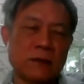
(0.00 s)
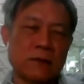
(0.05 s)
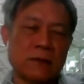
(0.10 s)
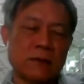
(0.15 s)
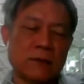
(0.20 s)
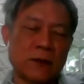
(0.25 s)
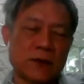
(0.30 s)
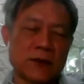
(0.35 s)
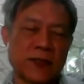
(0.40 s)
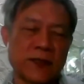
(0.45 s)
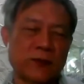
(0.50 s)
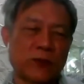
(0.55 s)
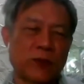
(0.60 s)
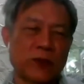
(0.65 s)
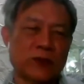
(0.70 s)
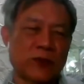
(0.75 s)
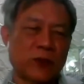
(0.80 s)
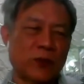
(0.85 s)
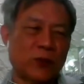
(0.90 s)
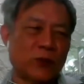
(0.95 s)
not say real
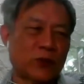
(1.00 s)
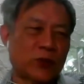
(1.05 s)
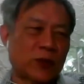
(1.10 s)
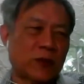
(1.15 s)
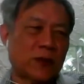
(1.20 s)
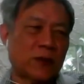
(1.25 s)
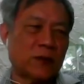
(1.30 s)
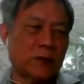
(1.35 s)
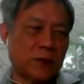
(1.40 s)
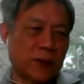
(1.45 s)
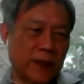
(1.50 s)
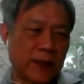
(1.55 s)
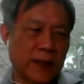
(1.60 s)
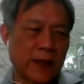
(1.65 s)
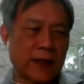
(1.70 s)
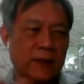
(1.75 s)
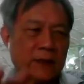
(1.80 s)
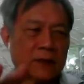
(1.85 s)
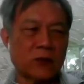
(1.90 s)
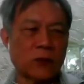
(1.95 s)
solution. The
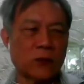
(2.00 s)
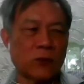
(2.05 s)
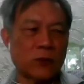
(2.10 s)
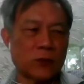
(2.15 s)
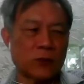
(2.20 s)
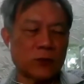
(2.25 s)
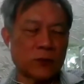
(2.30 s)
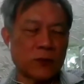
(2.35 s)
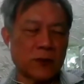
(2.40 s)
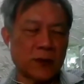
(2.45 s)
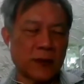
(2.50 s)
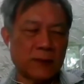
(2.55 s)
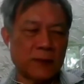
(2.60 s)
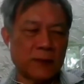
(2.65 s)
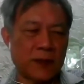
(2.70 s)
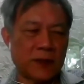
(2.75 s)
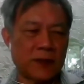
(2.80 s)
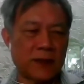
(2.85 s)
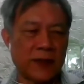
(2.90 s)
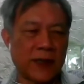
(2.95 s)
other solution. I mean,
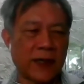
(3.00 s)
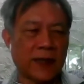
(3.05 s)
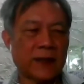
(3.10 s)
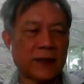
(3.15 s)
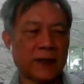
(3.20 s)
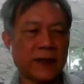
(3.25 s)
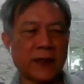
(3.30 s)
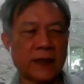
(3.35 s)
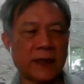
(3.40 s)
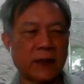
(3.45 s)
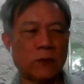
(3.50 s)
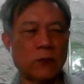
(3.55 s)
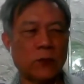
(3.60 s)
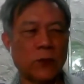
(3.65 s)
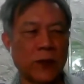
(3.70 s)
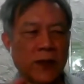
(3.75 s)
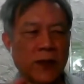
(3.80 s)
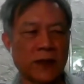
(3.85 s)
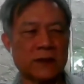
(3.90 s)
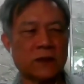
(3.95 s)
the other thing that
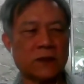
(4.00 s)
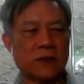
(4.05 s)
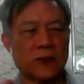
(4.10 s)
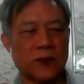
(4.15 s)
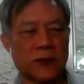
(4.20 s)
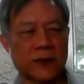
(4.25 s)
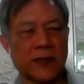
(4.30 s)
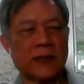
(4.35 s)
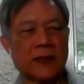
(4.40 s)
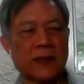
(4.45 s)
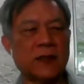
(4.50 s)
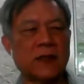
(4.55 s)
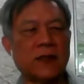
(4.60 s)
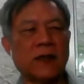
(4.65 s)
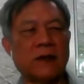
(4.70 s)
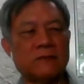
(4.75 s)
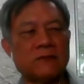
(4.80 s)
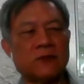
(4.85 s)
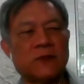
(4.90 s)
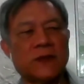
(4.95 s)
we as a society
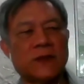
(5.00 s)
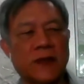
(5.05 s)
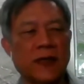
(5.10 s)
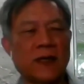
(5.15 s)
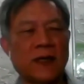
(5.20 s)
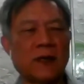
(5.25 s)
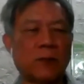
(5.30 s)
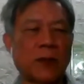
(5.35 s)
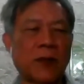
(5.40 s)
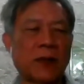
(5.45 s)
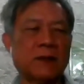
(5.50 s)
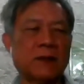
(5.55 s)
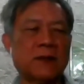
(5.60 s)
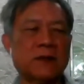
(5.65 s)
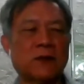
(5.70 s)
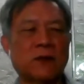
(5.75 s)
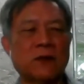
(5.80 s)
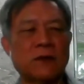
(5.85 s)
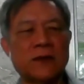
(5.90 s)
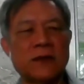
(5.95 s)
have to think about
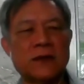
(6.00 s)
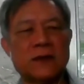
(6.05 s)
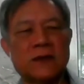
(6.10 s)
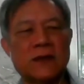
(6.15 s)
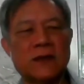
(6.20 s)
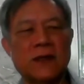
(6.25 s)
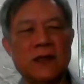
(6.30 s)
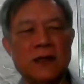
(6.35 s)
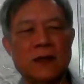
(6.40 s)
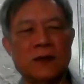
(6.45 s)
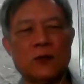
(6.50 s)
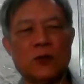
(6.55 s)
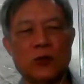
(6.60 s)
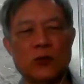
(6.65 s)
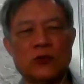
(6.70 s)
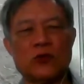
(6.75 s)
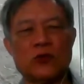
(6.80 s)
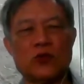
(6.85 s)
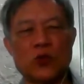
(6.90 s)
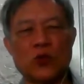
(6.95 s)
is all these
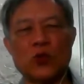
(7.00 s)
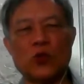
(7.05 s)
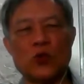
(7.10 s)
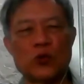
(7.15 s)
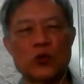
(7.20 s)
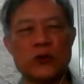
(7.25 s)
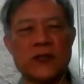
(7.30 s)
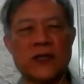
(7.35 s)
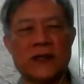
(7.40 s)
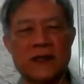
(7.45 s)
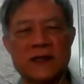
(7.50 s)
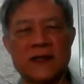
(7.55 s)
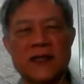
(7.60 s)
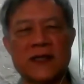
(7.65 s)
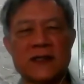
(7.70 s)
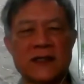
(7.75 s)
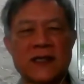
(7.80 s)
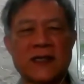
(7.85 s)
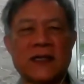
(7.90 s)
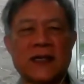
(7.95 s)
good schools and
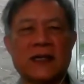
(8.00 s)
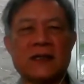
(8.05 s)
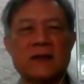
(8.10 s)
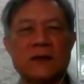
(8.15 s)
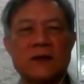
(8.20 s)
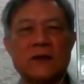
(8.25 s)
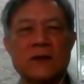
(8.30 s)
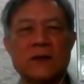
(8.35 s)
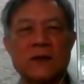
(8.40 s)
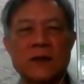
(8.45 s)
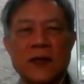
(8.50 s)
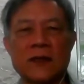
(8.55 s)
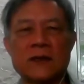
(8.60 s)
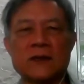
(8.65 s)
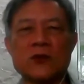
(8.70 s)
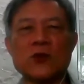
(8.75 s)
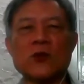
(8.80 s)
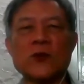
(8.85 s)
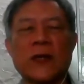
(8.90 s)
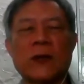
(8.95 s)
things like that. And
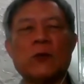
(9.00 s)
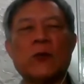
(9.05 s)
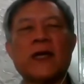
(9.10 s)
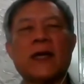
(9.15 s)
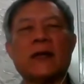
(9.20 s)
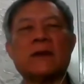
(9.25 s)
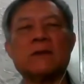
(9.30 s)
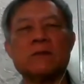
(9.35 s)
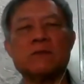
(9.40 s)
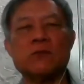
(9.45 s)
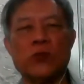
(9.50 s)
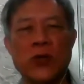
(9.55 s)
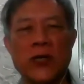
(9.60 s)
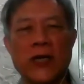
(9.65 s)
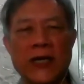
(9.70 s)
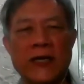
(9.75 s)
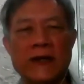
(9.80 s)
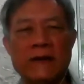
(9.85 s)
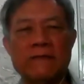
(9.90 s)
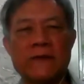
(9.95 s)
so that we can
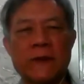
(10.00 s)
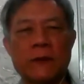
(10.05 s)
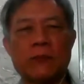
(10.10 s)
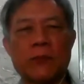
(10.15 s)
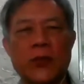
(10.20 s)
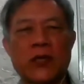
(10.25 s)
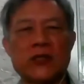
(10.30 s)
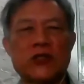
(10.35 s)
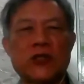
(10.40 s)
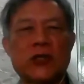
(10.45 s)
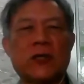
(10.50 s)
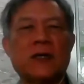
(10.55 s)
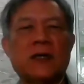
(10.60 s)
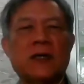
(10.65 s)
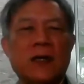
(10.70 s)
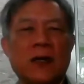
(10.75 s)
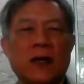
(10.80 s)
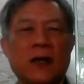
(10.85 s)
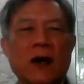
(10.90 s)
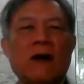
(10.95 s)
relieve the pressure
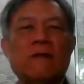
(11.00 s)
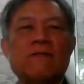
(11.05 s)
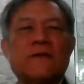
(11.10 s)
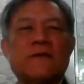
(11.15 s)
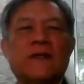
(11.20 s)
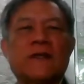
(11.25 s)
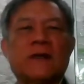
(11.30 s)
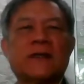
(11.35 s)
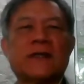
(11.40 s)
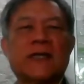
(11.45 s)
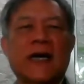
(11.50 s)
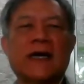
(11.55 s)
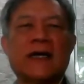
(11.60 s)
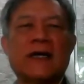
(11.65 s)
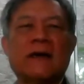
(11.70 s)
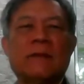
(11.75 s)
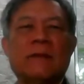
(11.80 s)
of the tiger